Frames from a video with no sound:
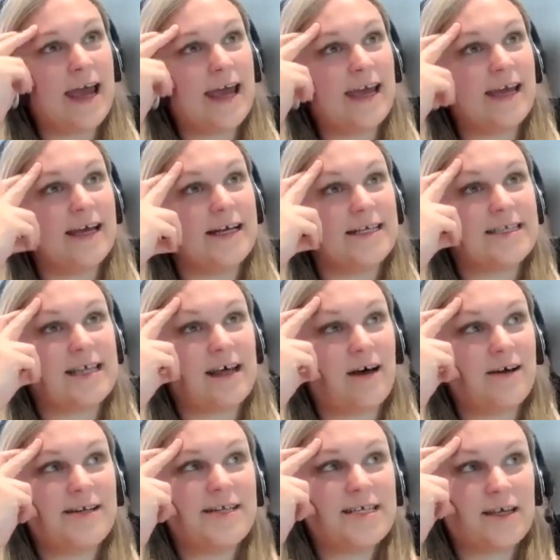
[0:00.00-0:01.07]
is that
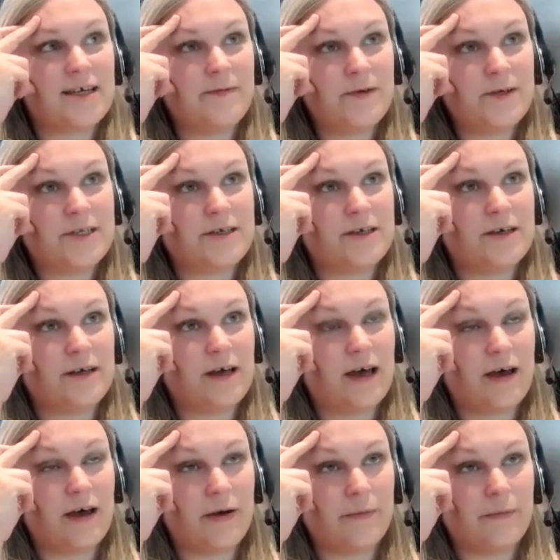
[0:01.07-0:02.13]
I discovered that
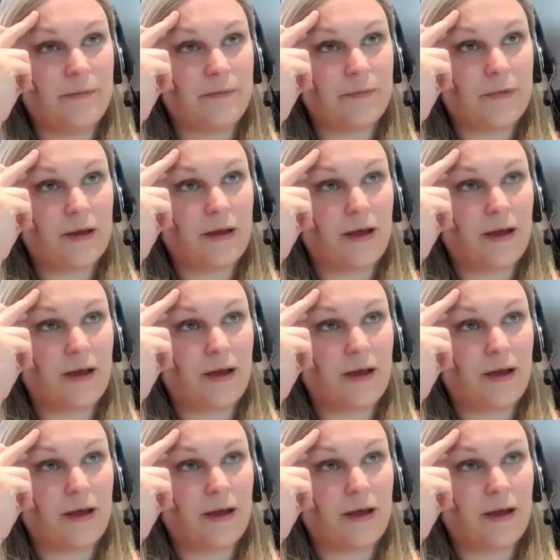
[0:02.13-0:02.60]
um,